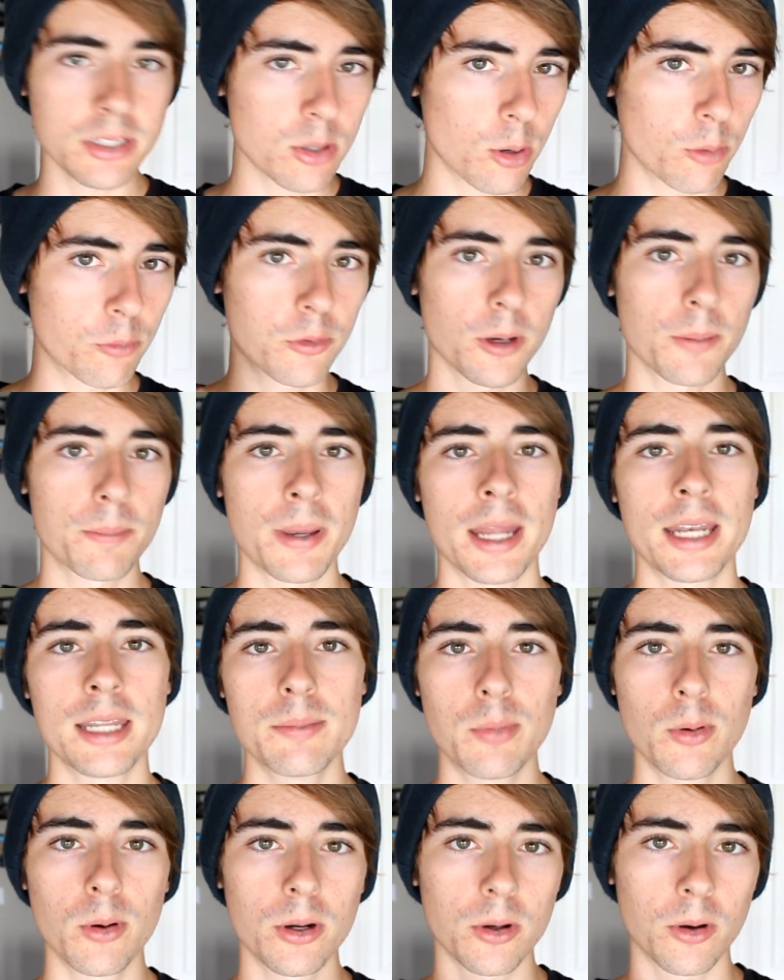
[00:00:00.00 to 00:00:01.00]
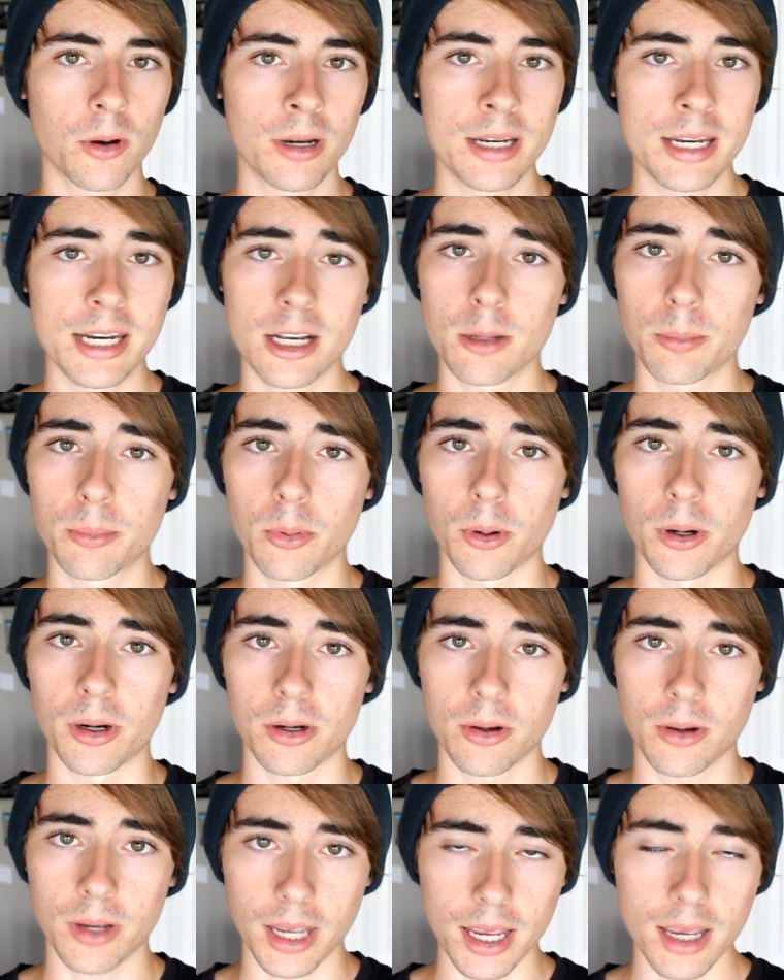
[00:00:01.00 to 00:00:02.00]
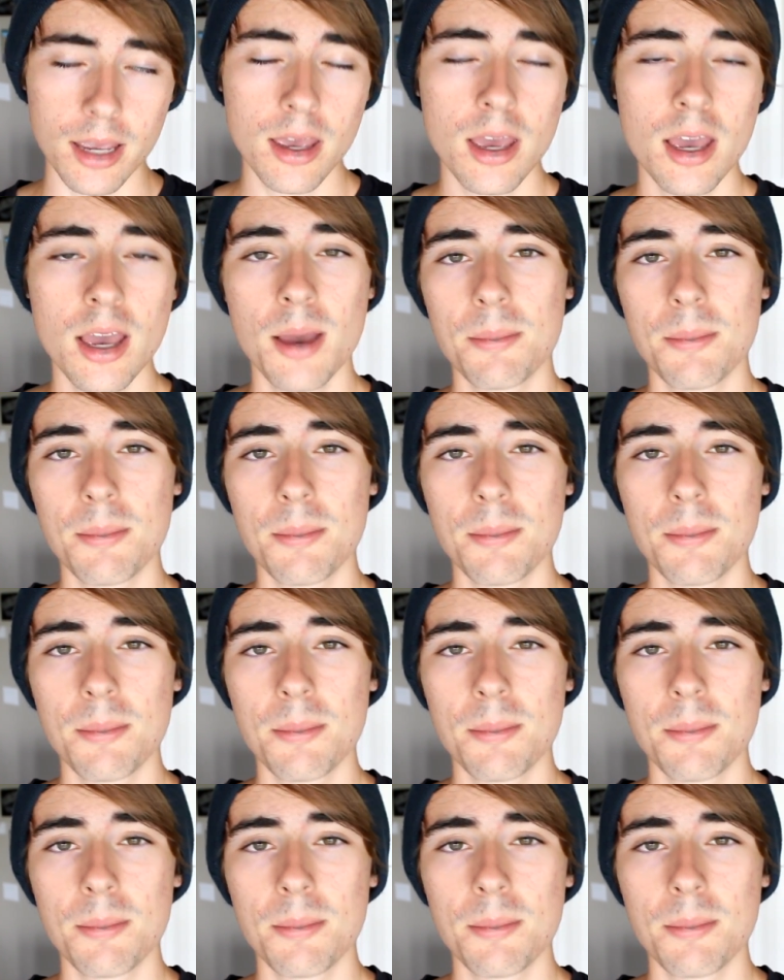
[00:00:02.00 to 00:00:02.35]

go for a penny board or a nickel board, okay?